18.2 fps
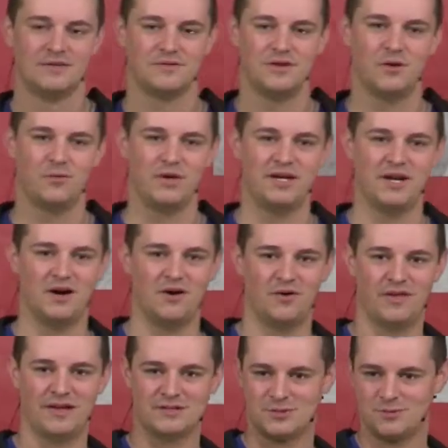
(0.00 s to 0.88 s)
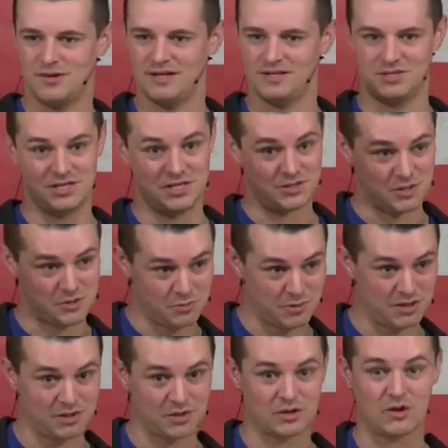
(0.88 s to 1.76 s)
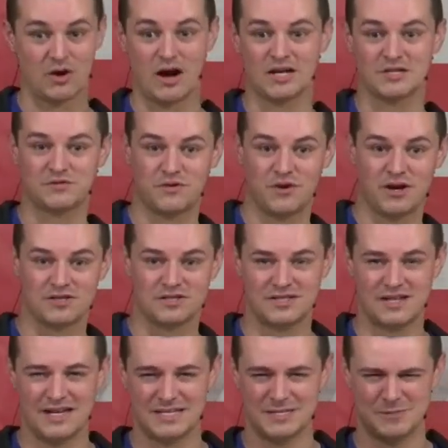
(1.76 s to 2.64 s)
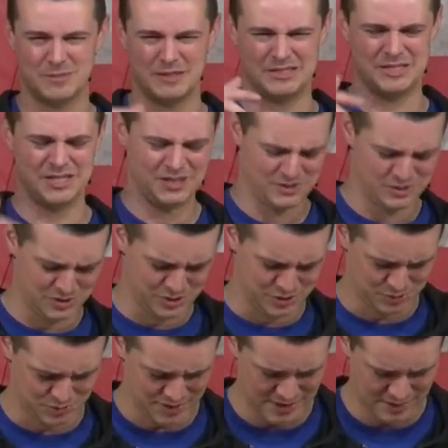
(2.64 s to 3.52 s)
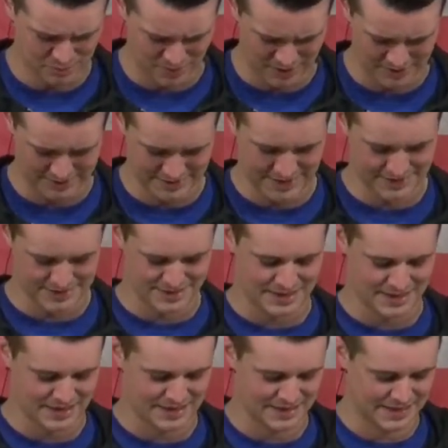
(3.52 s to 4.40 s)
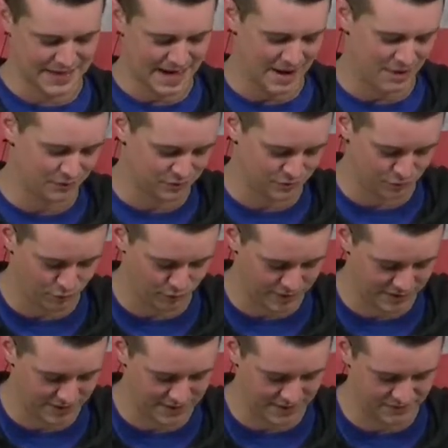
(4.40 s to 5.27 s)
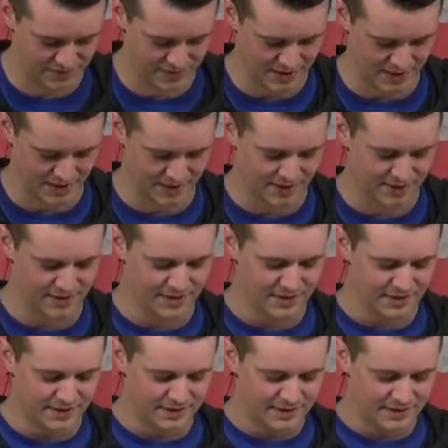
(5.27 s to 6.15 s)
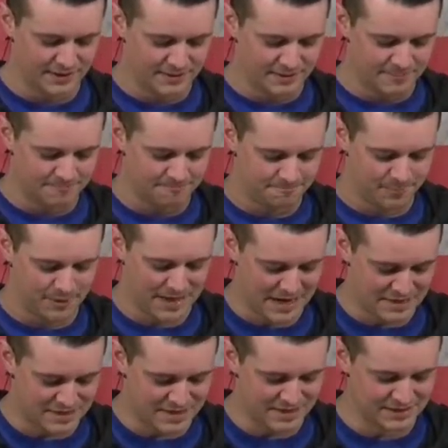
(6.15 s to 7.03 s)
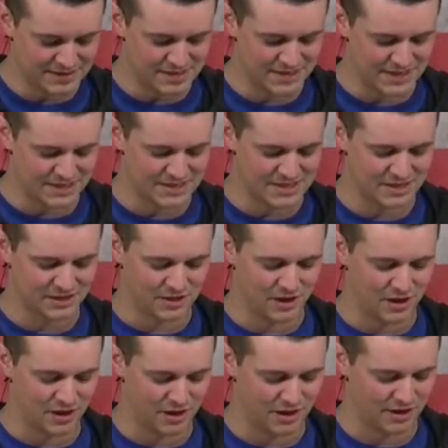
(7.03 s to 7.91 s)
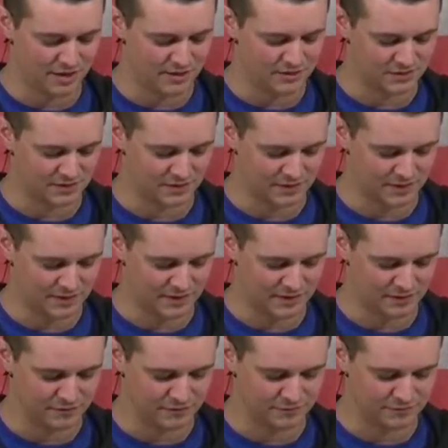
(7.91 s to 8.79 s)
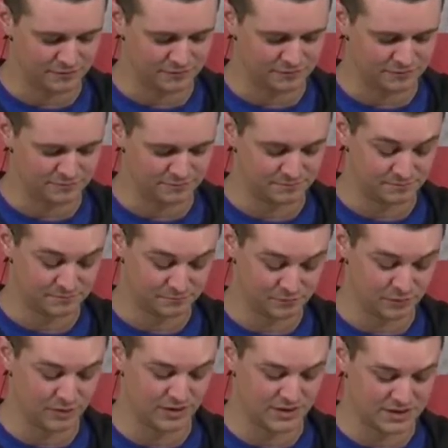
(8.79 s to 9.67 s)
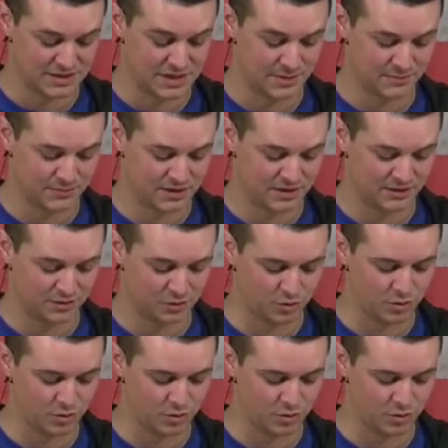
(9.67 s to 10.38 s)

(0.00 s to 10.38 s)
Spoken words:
Though we know that's why Jesus went to the cross for our sins, but Genesis 3, what? That's not an account of what he did there. But I think this gets at the heart of really something